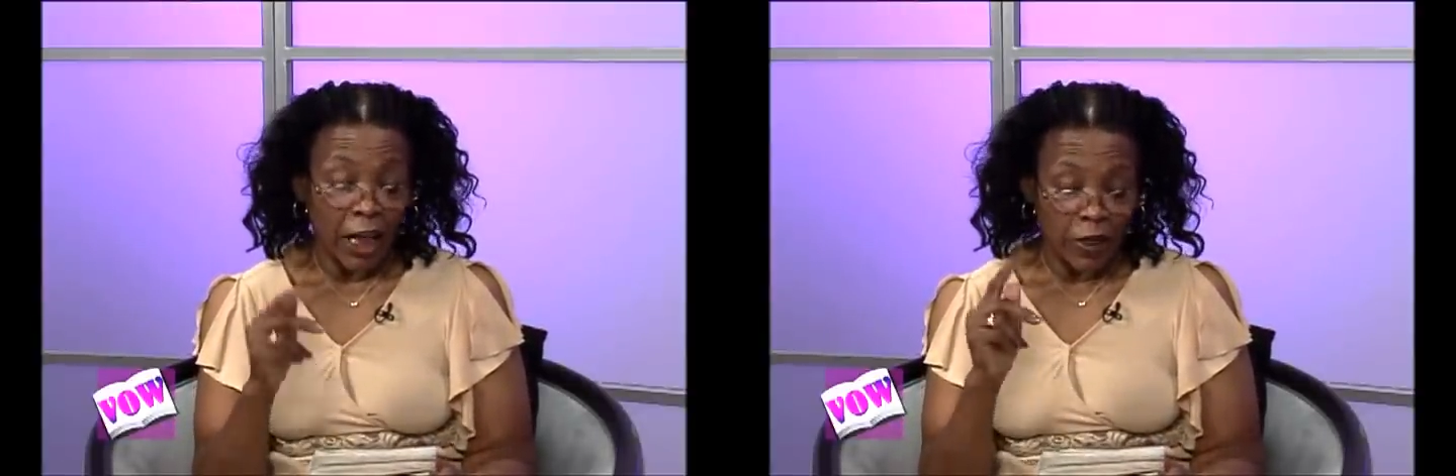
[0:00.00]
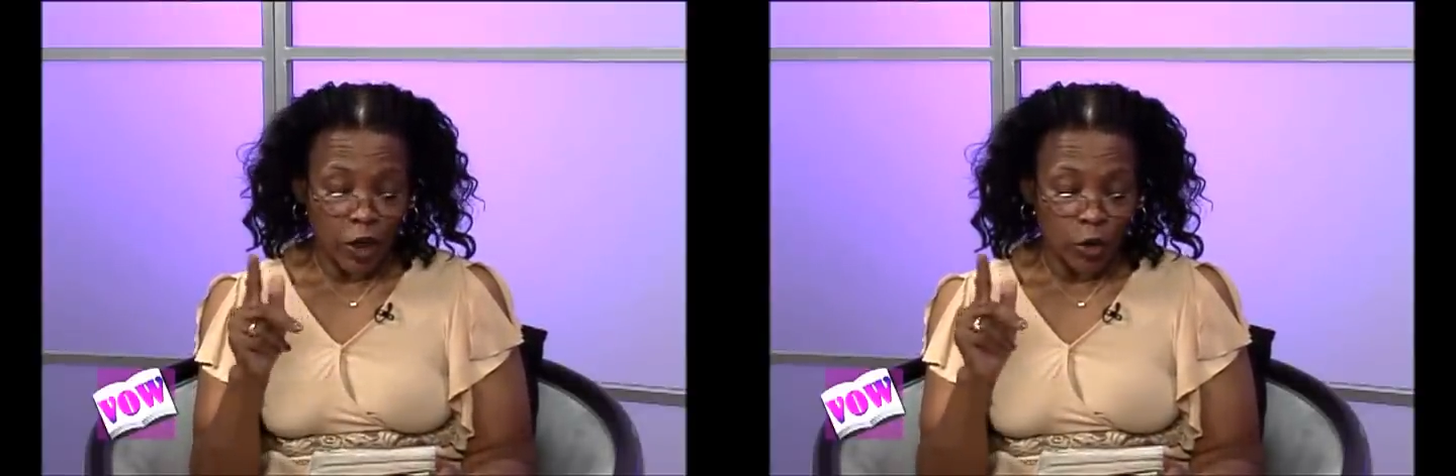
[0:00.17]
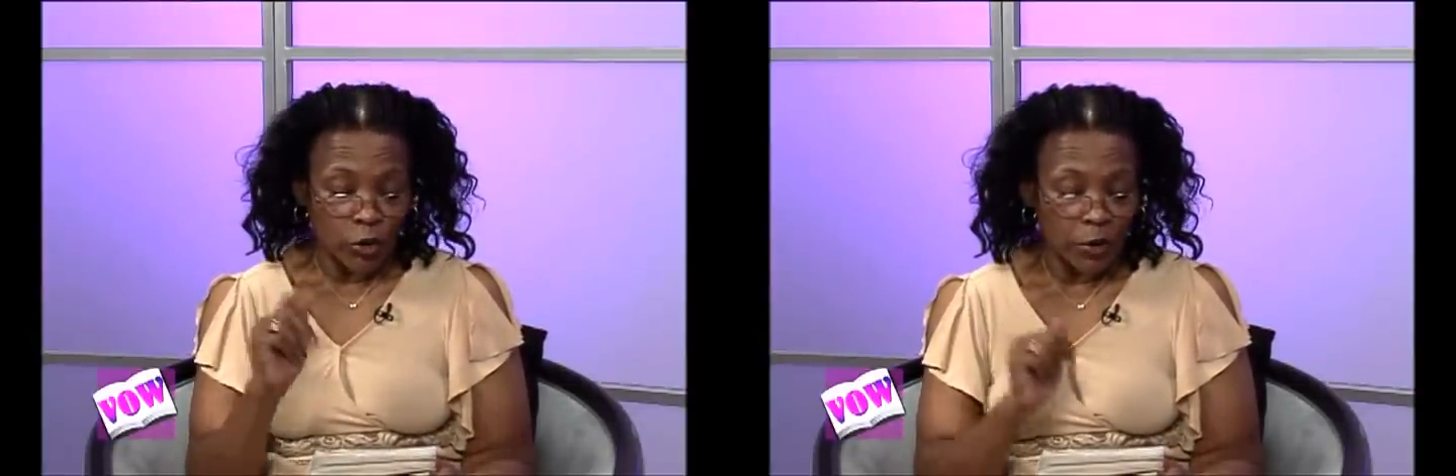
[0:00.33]

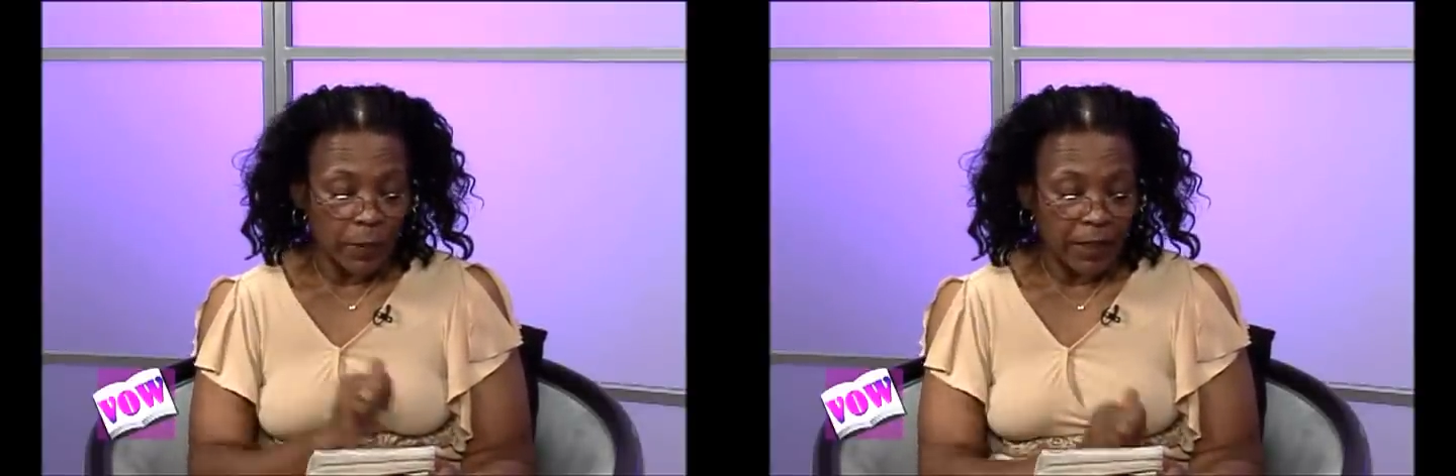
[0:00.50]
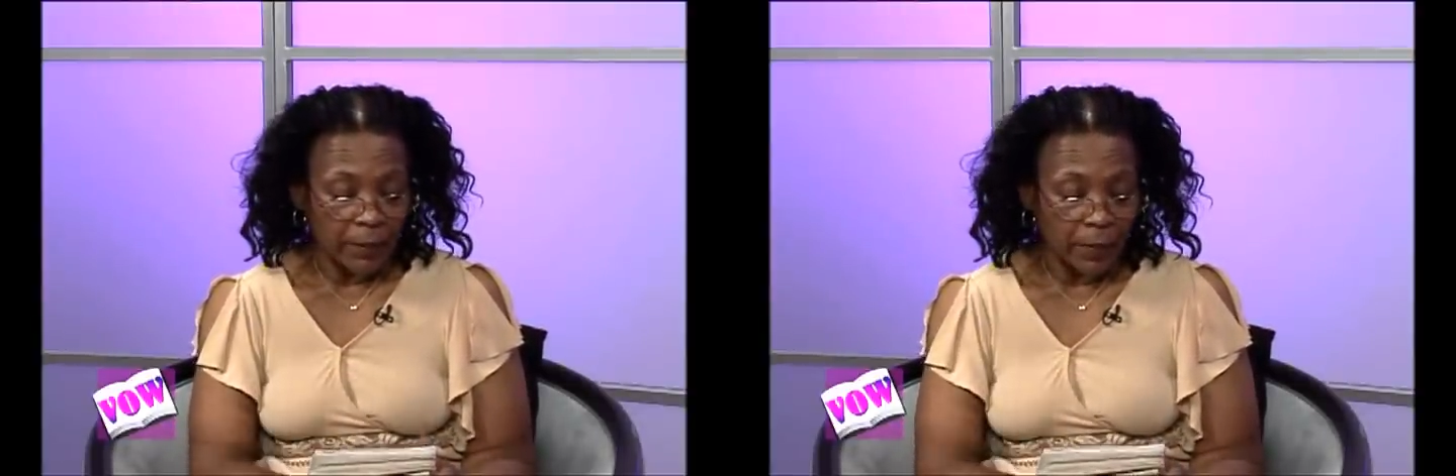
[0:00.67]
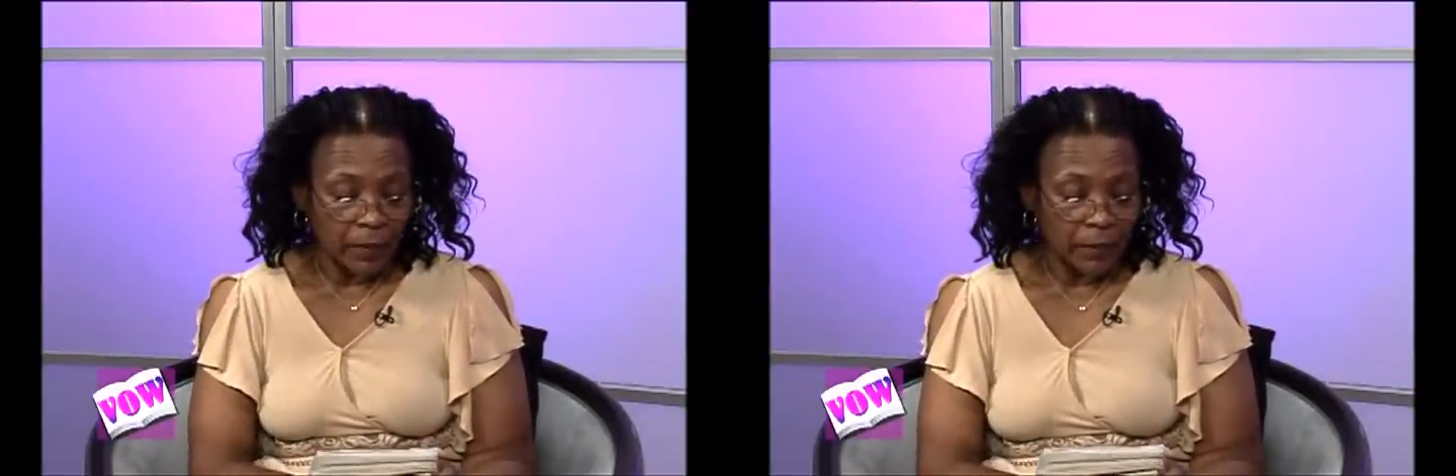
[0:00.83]
in those
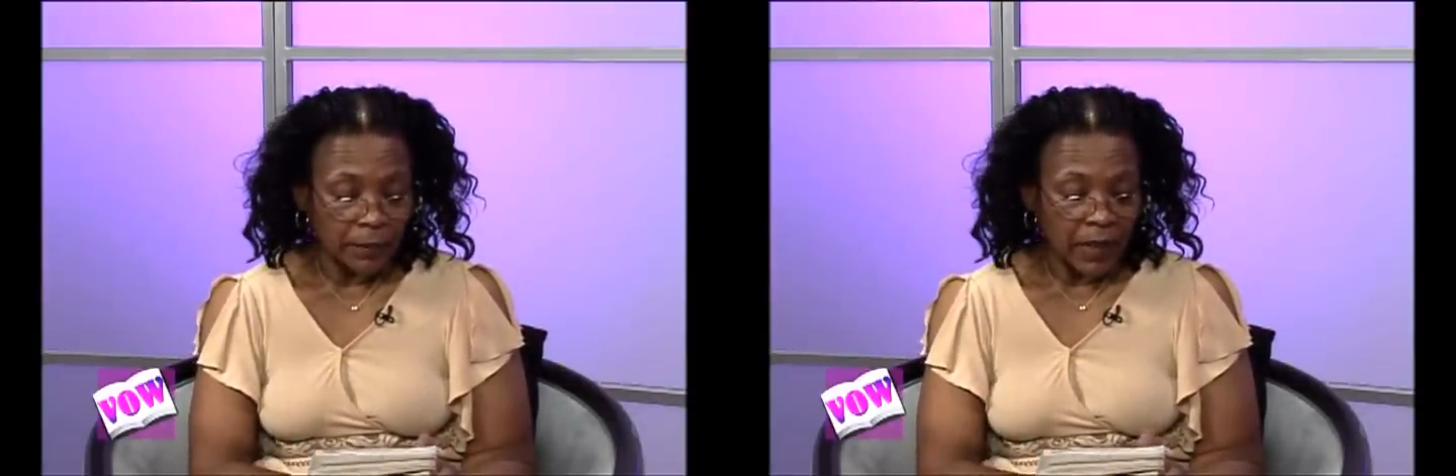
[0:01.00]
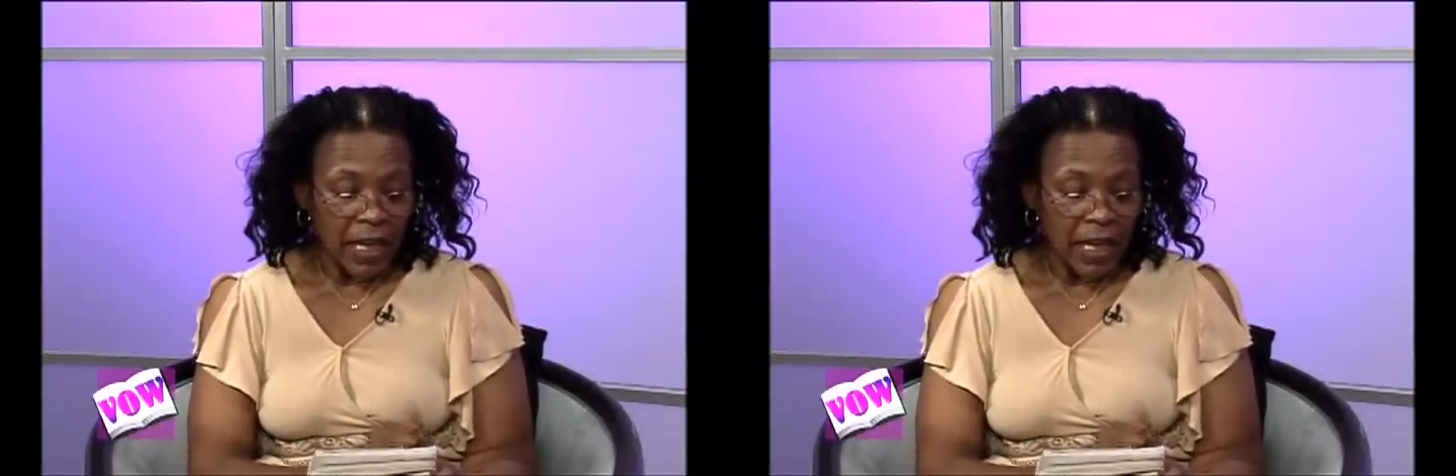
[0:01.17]
people.